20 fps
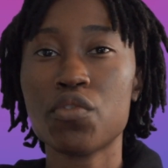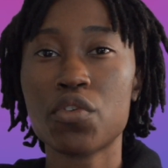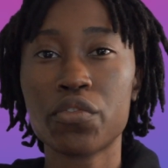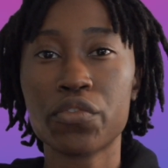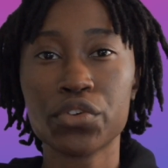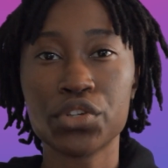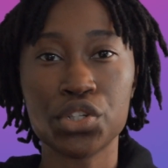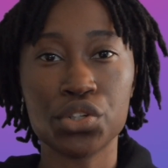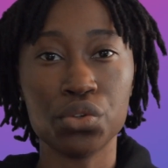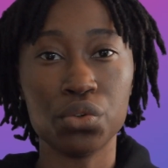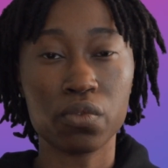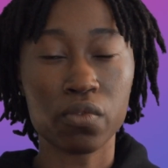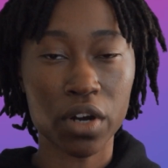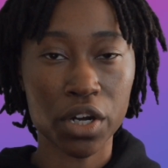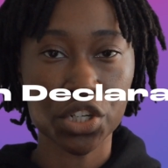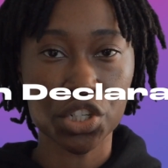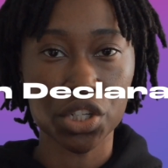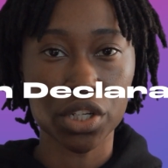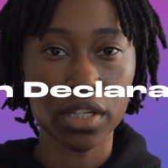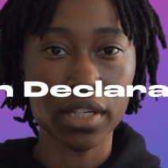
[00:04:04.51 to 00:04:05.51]
over to
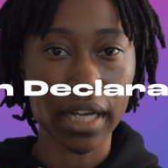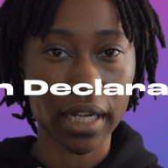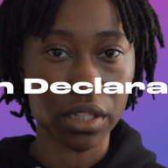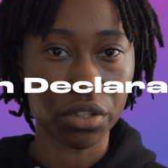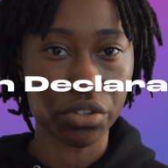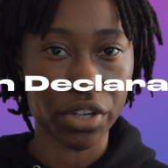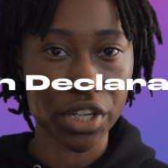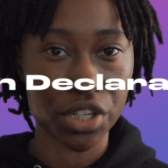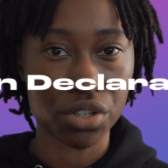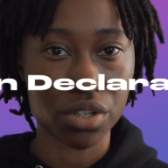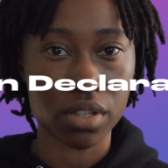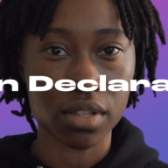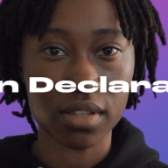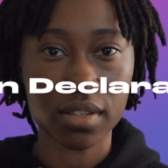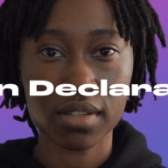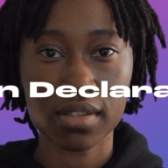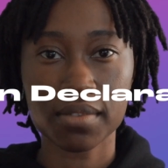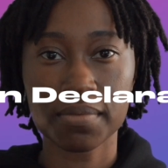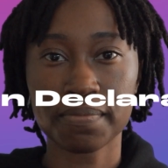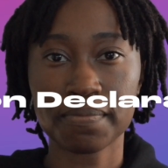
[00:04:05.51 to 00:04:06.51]
function
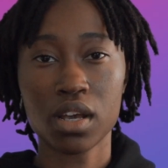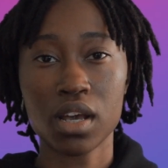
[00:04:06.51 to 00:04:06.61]
declarations.